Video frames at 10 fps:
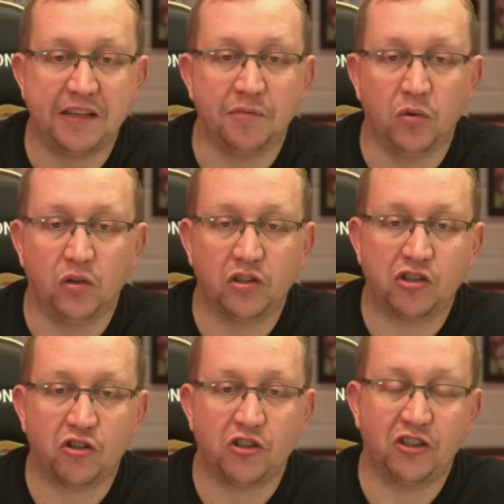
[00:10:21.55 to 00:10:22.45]
Even more
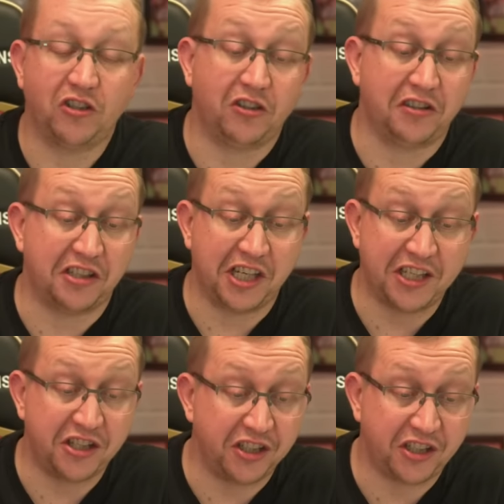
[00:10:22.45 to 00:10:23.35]
disgusted at the
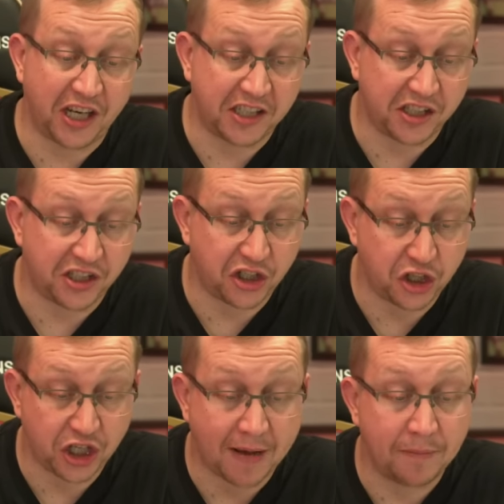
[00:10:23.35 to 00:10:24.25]
decision, says it's a
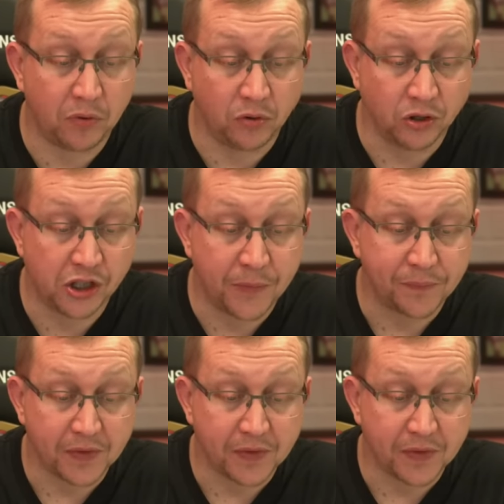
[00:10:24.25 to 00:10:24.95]
shambles.